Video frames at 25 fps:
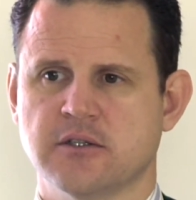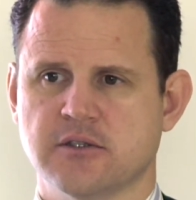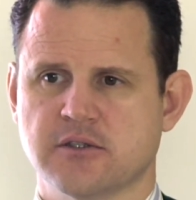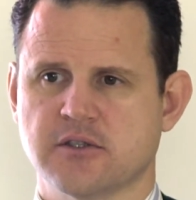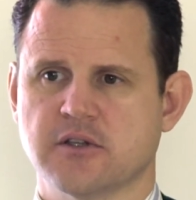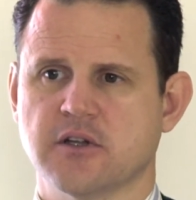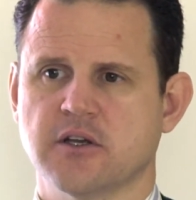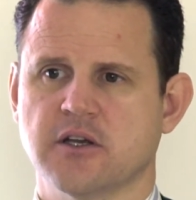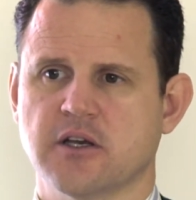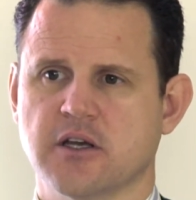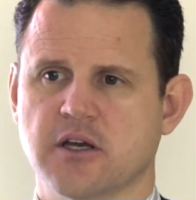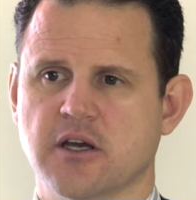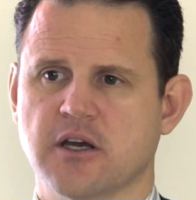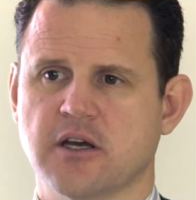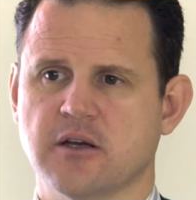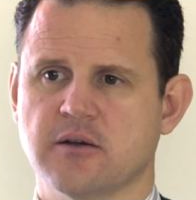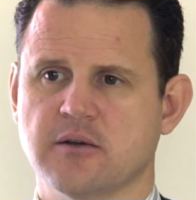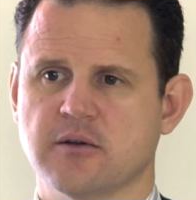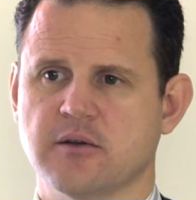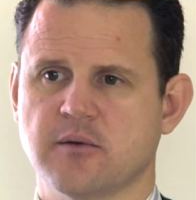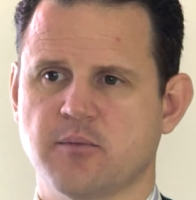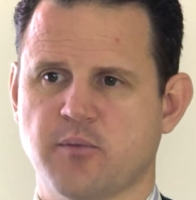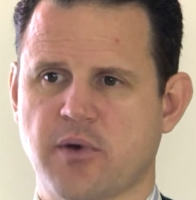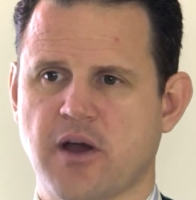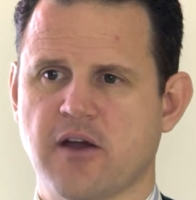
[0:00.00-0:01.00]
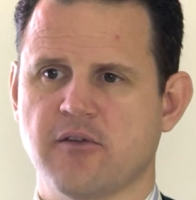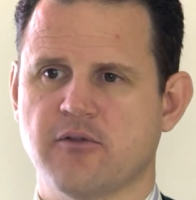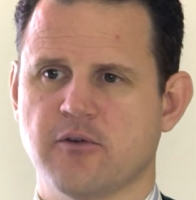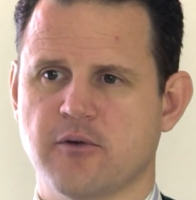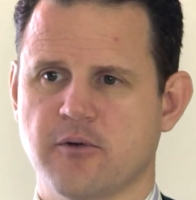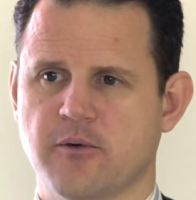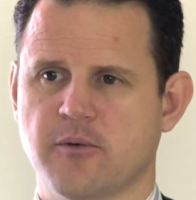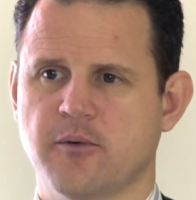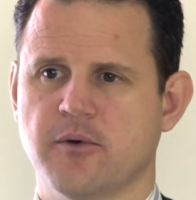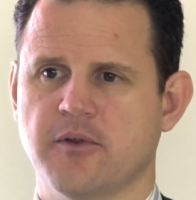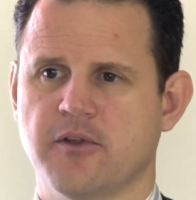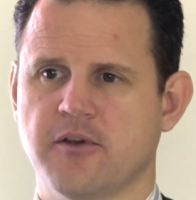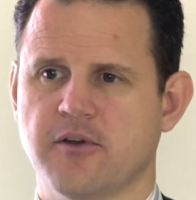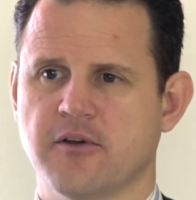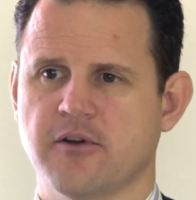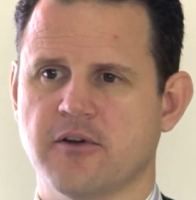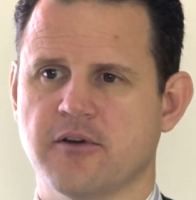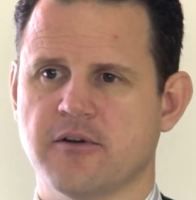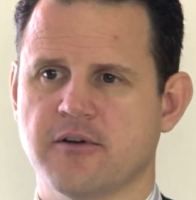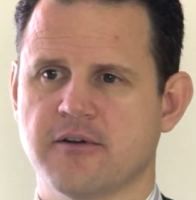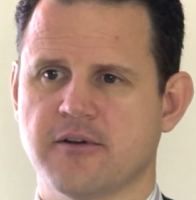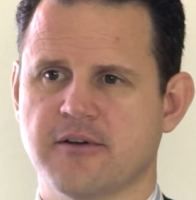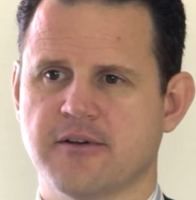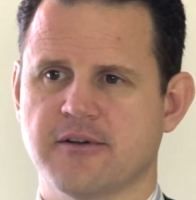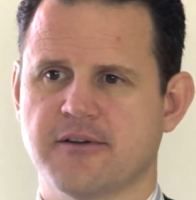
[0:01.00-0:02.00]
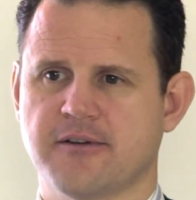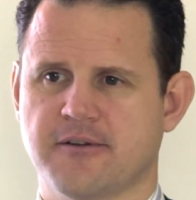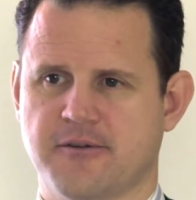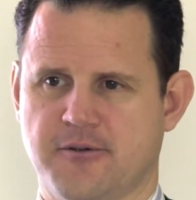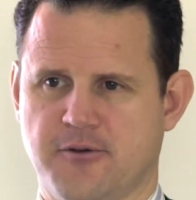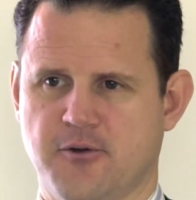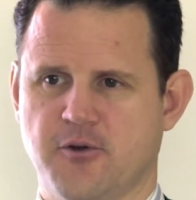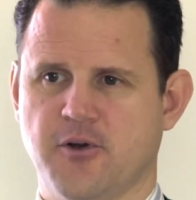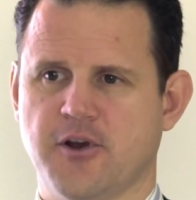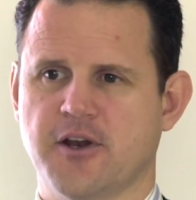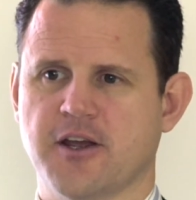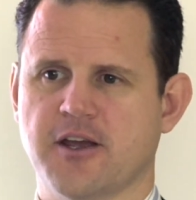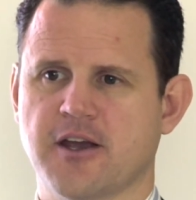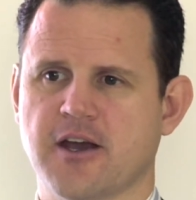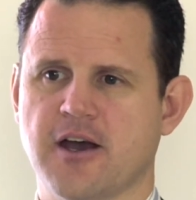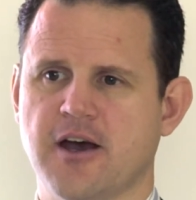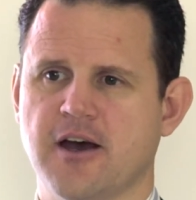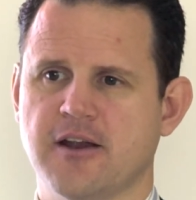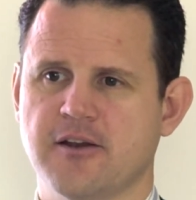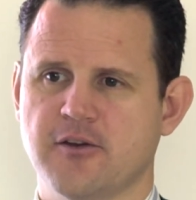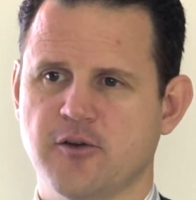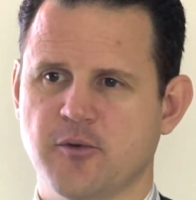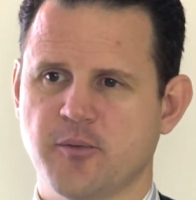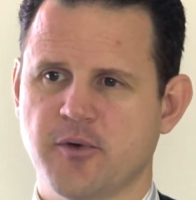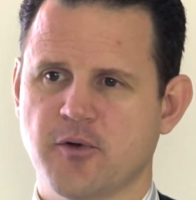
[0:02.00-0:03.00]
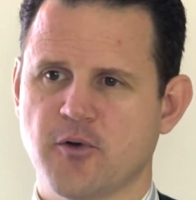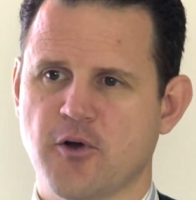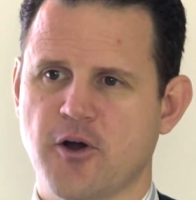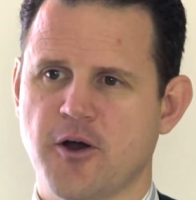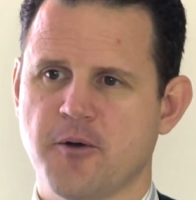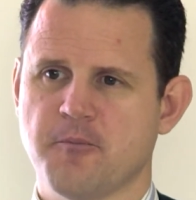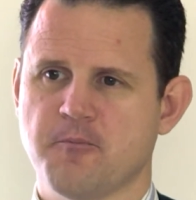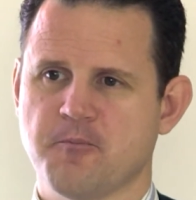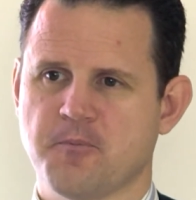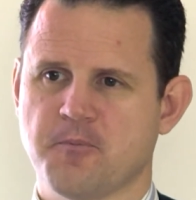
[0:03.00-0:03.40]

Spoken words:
So there you go. Pay for it with your credit card, and you'll be right.